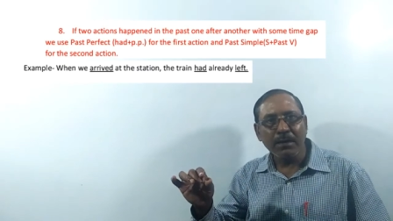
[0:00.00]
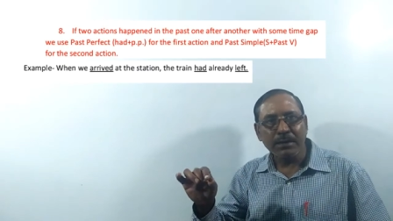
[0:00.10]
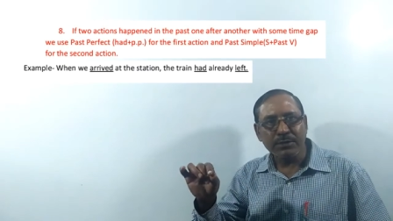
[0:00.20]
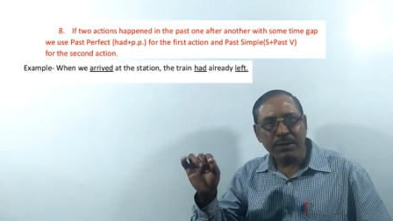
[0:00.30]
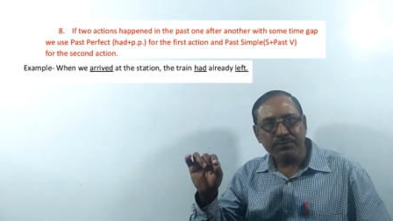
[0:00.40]

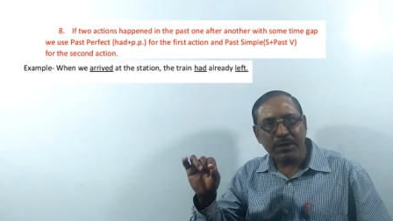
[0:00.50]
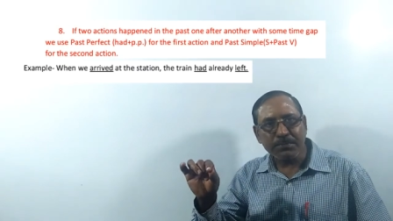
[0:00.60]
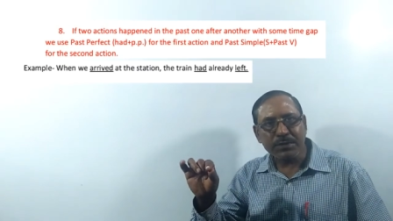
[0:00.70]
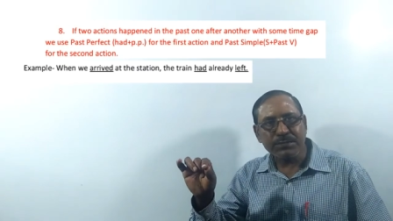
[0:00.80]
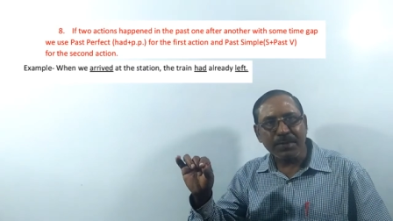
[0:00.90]
the subject
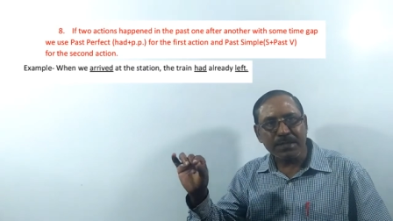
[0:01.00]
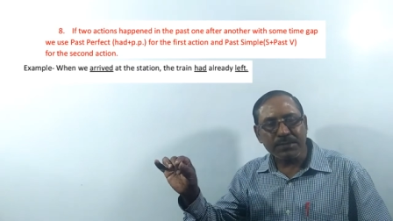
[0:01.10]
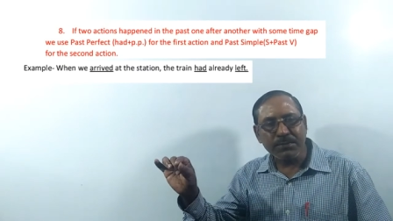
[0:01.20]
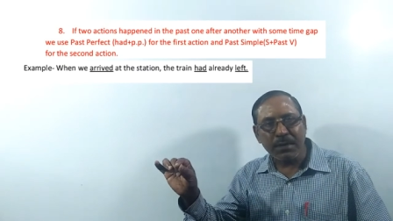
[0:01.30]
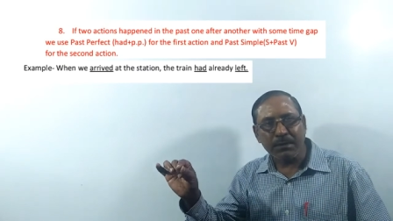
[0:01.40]
plus past
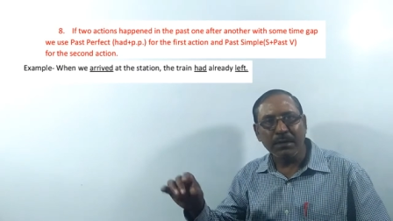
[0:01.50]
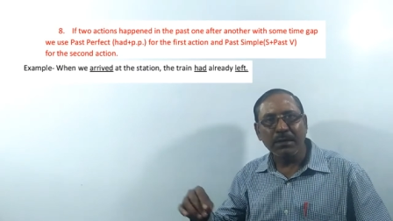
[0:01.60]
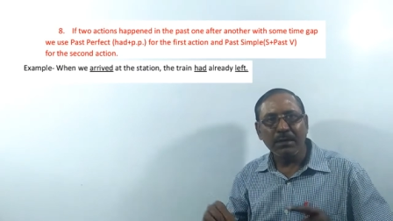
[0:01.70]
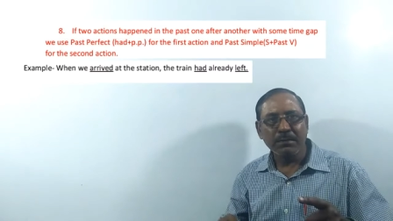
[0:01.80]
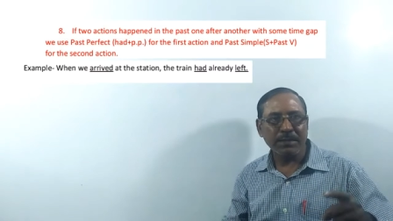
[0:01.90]
verb
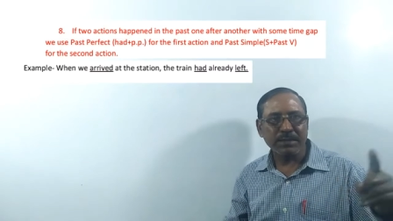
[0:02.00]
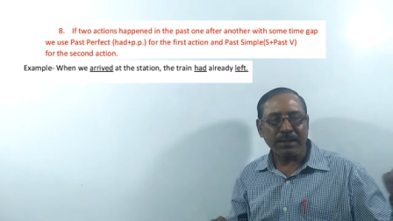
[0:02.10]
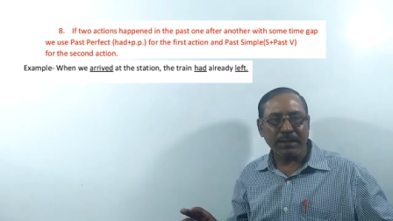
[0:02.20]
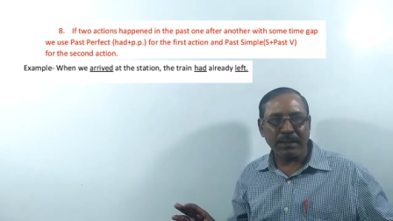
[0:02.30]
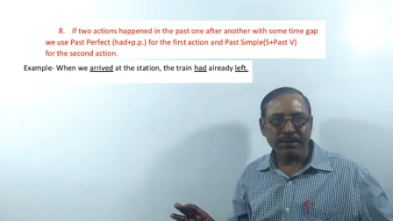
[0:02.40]
for
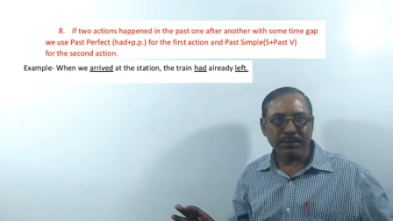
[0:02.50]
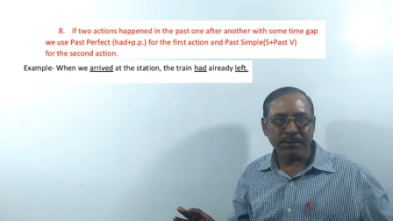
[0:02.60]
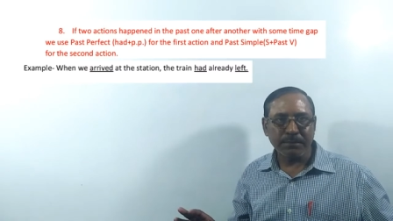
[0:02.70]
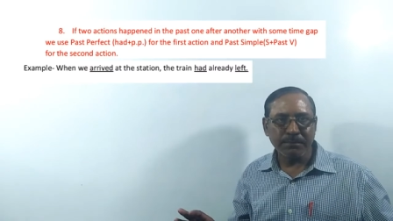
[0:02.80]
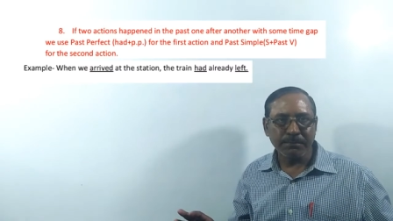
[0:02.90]
second action.
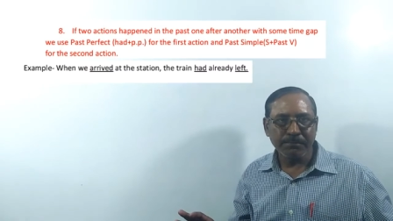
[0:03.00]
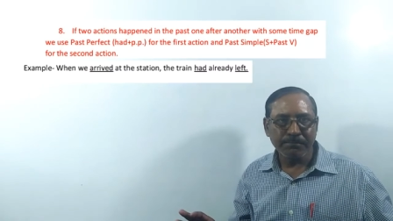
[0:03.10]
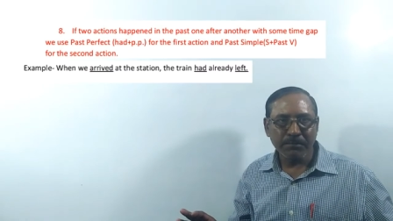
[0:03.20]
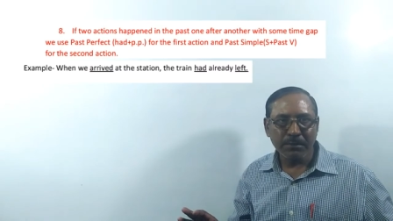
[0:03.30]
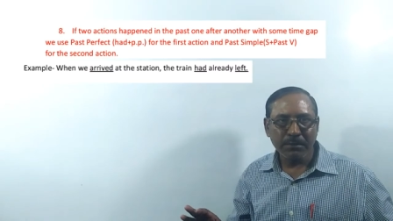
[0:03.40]

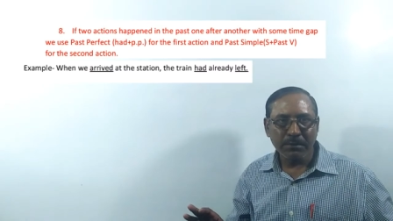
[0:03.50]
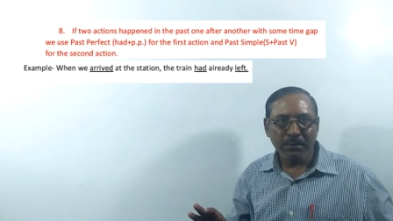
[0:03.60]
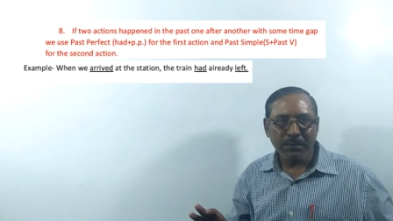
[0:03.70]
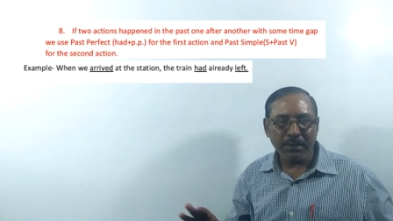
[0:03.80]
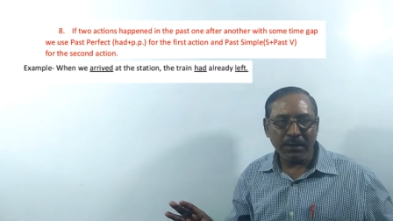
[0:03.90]

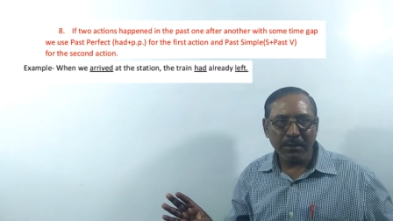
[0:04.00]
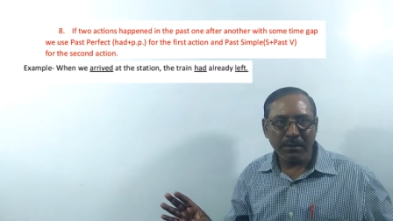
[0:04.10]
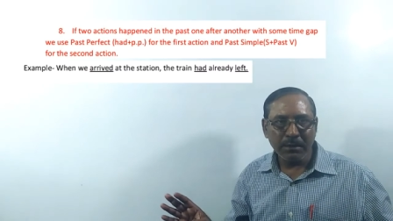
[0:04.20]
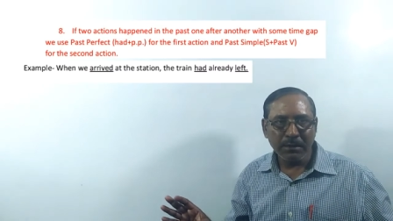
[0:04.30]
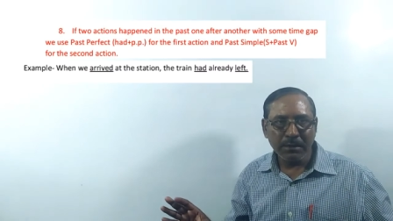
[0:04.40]
Clear?
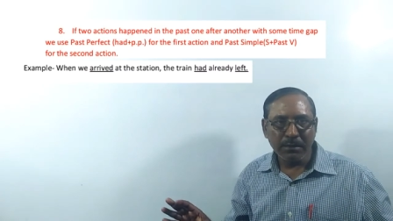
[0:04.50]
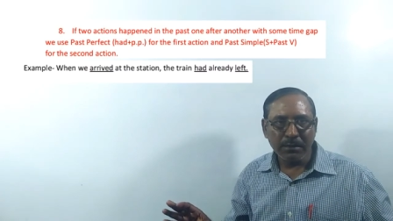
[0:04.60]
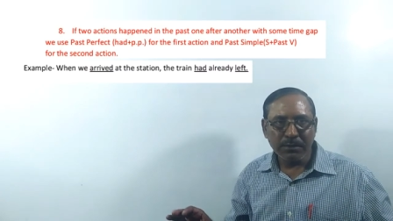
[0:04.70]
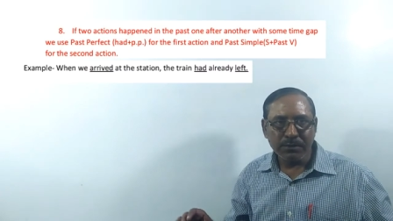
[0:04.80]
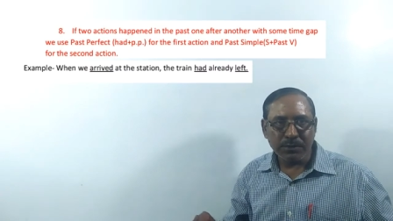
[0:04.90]

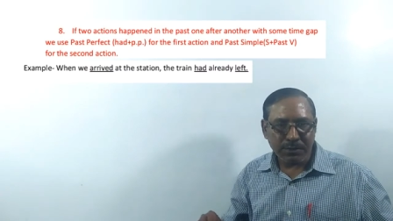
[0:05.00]
So